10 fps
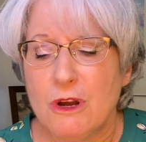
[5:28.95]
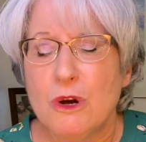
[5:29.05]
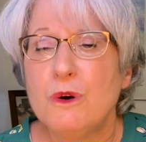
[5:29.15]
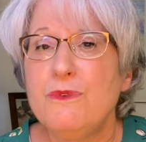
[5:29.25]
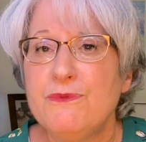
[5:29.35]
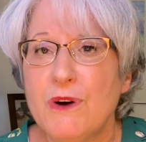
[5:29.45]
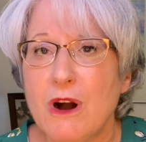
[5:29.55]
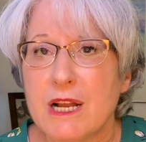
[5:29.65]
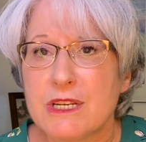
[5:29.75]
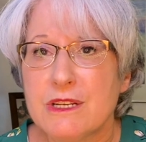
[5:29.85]
who
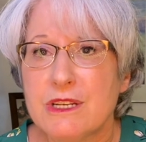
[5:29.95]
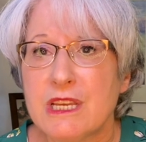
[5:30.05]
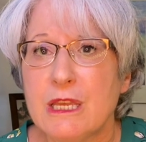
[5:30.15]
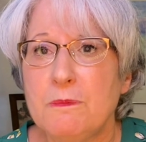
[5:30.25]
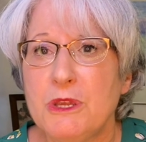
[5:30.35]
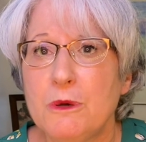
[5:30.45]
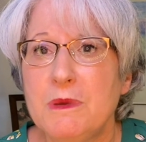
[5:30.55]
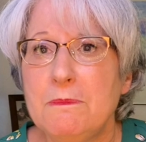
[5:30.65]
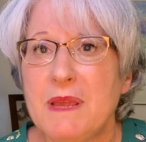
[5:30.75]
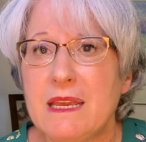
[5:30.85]
fought to keep
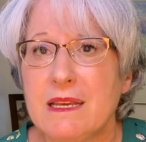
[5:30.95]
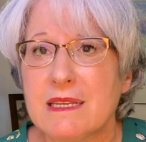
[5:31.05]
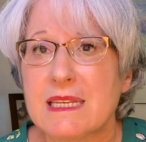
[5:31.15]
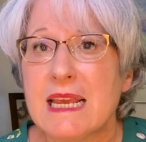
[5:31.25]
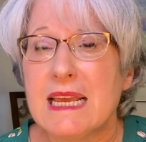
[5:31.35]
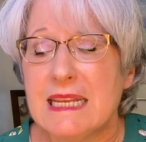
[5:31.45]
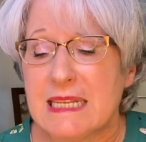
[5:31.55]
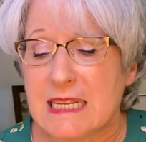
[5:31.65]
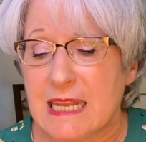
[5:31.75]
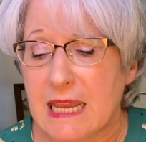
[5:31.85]
human beings
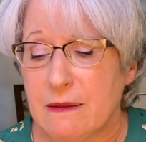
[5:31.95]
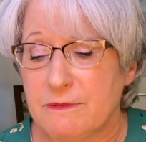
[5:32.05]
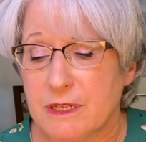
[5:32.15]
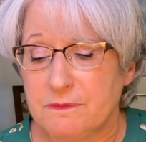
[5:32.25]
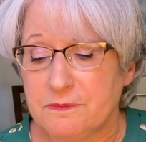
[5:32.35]
enslaved.